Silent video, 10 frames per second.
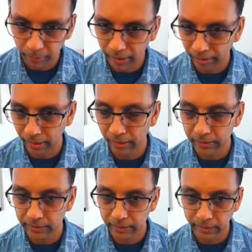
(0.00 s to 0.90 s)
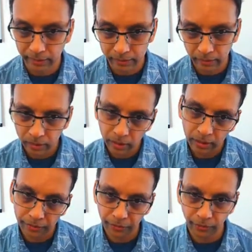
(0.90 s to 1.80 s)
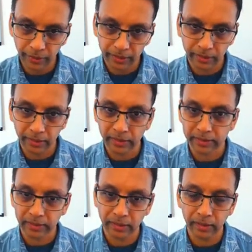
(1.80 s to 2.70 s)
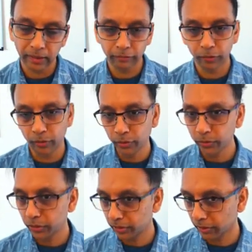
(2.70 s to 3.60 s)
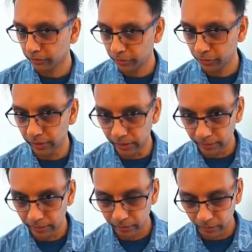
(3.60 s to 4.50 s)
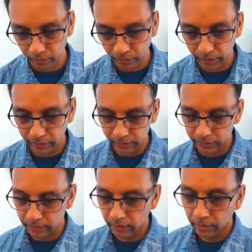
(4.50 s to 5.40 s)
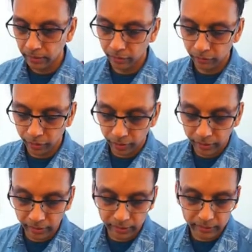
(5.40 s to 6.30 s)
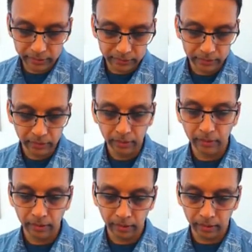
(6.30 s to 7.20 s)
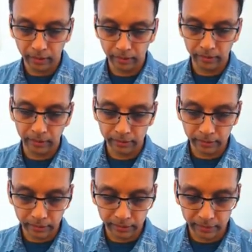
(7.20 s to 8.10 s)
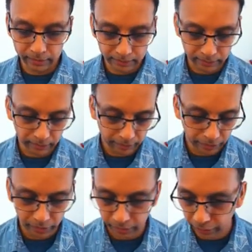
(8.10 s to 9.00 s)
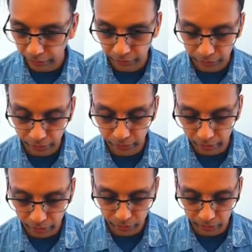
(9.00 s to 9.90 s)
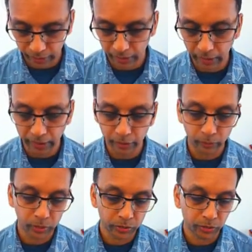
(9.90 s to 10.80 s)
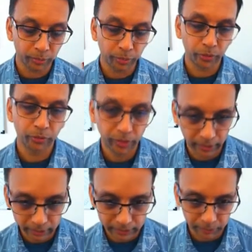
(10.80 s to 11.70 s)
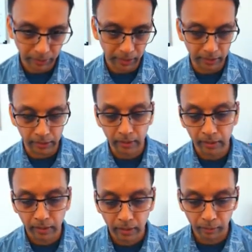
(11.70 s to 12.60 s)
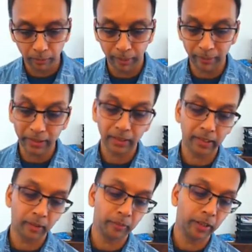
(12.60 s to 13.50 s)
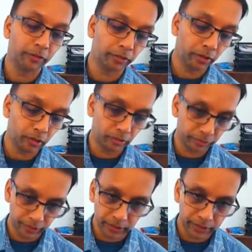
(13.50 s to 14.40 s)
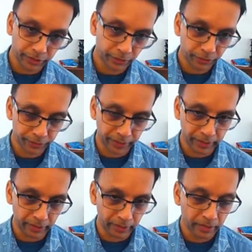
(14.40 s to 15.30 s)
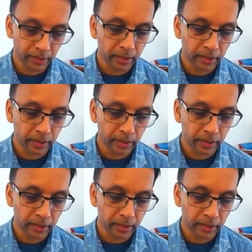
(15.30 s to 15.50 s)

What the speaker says: myth is that 3D is an evolution of 2D. That is, you've got things that is done in 2D, and you want to improve things by making them evolve into 3D.